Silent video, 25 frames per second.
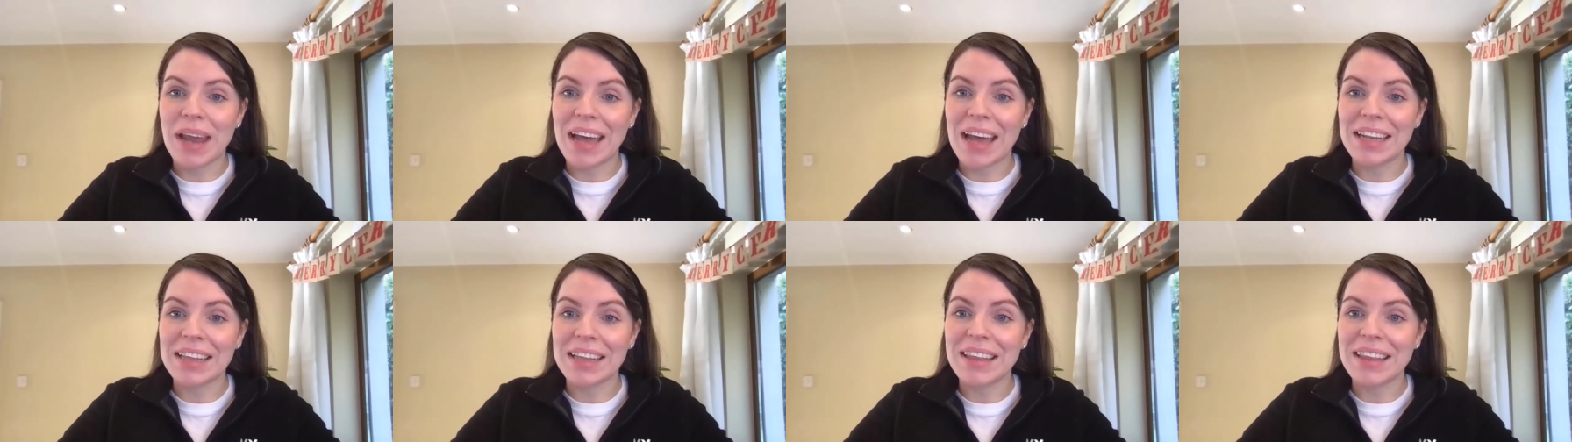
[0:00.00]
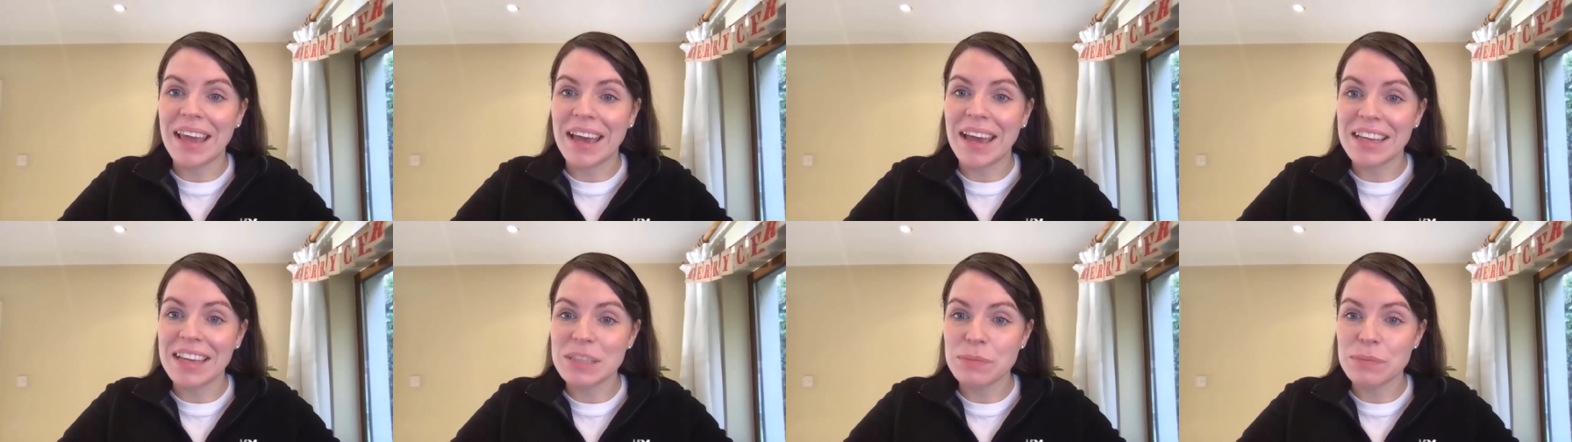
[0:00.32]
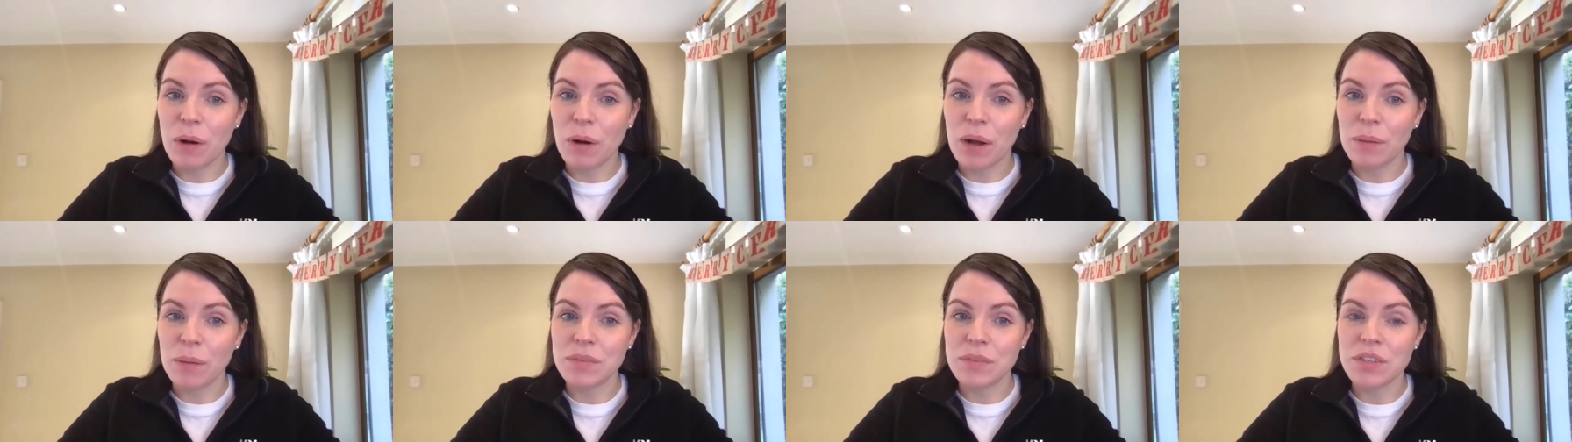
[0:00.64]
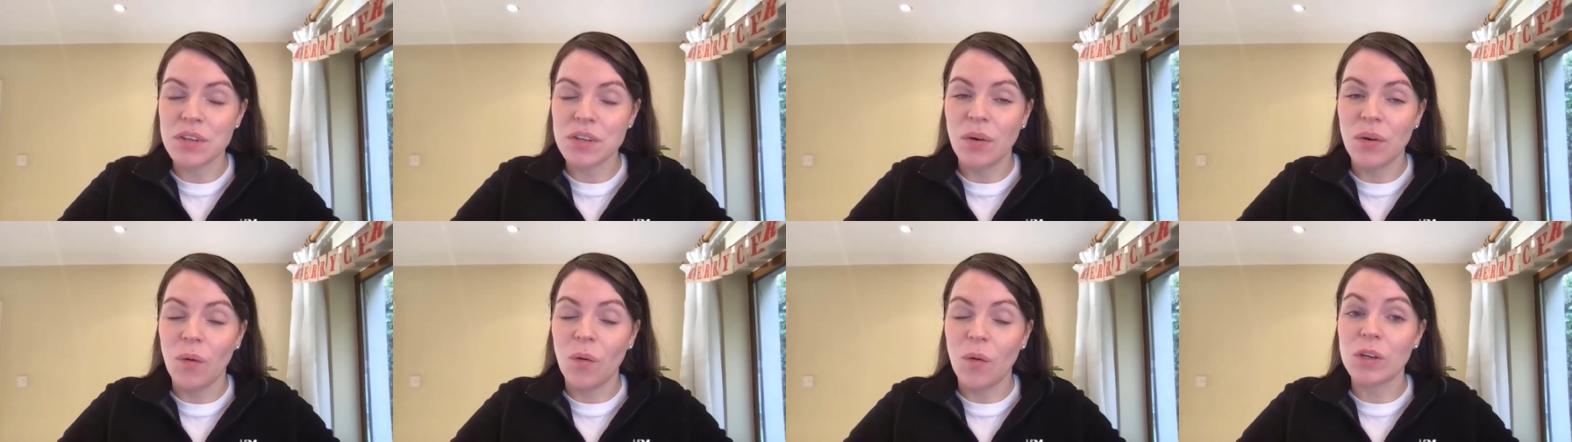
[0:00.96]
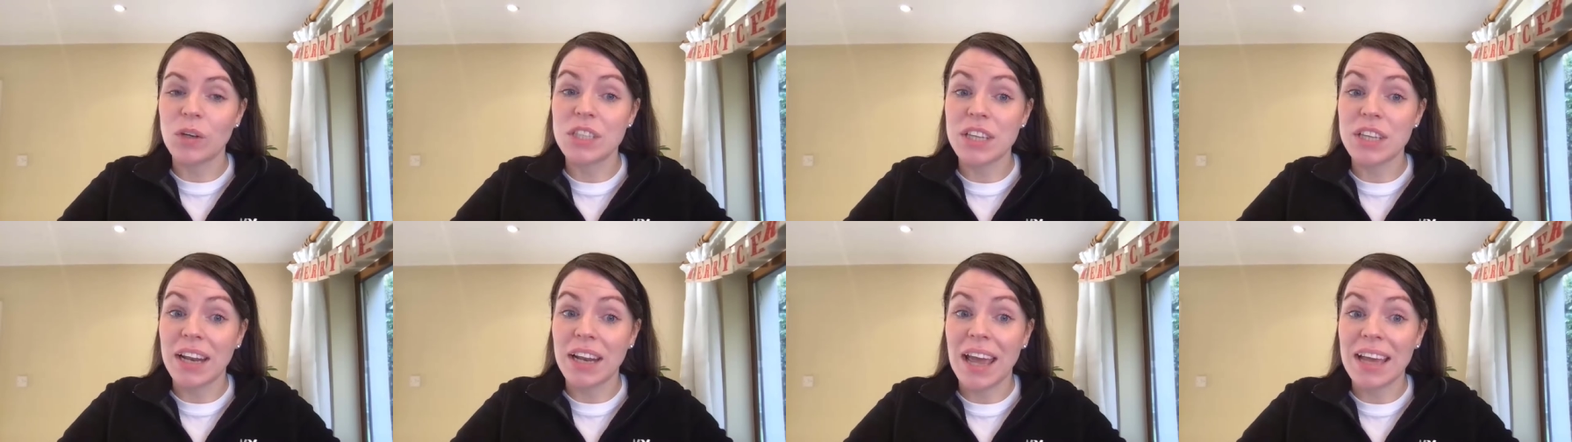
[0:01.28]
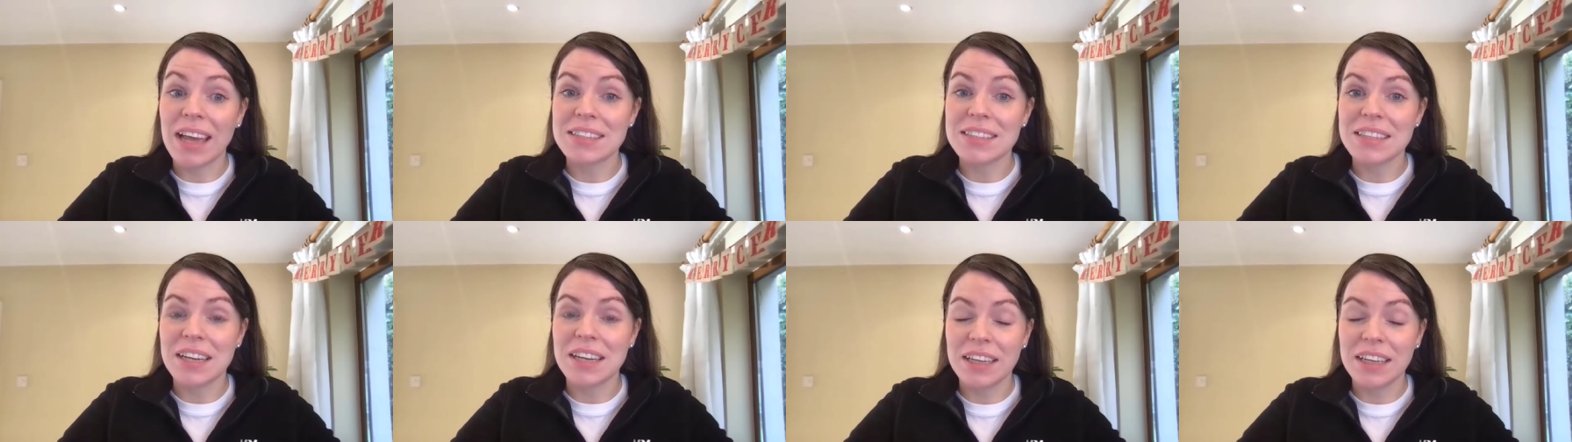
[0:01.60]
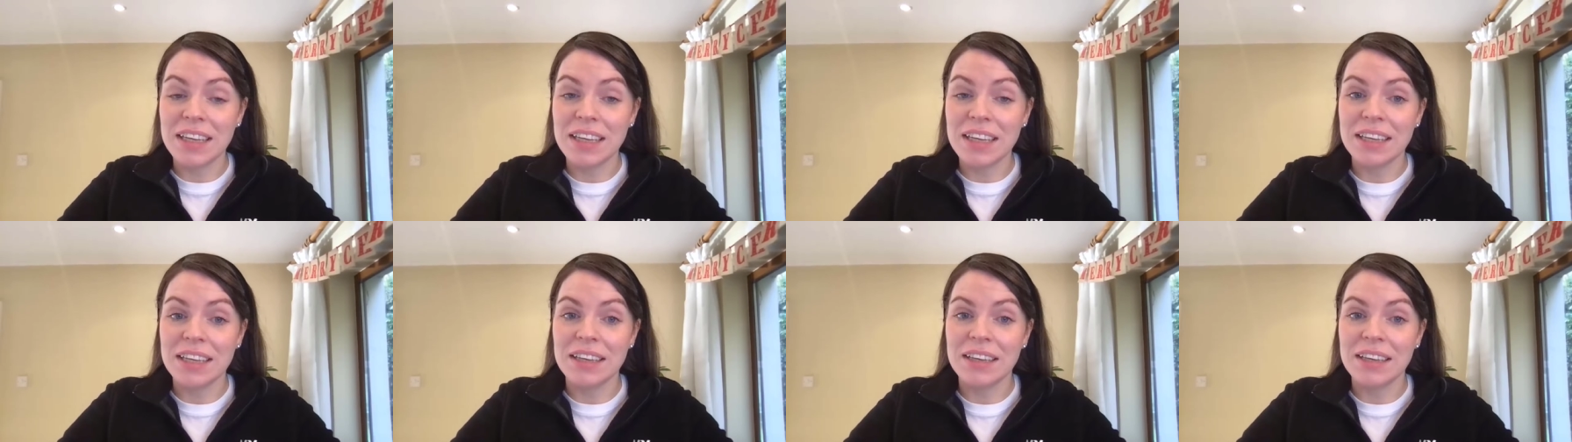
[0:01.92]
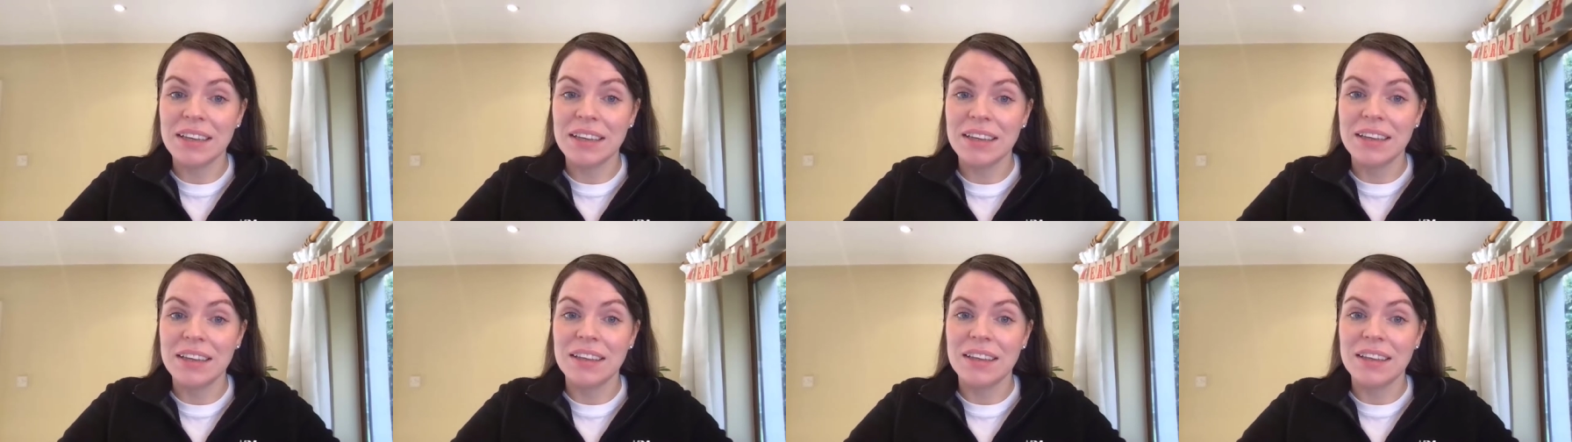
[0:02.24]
adding the S prompt or .s.e.